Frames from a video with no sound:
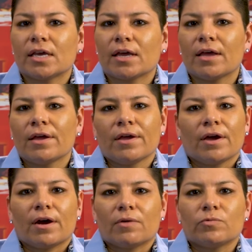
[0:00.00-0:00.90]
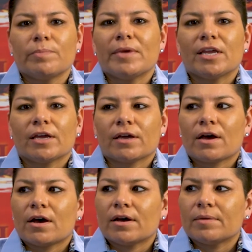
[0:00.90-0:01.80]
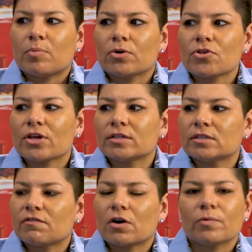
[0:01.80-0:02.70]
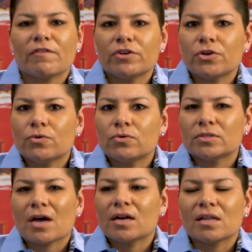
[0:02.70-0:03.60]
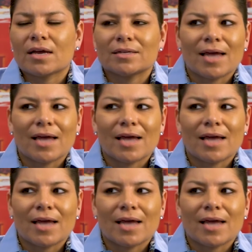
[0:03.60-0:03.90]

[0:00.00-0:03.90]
like remitting portions of our revenues, kind of like a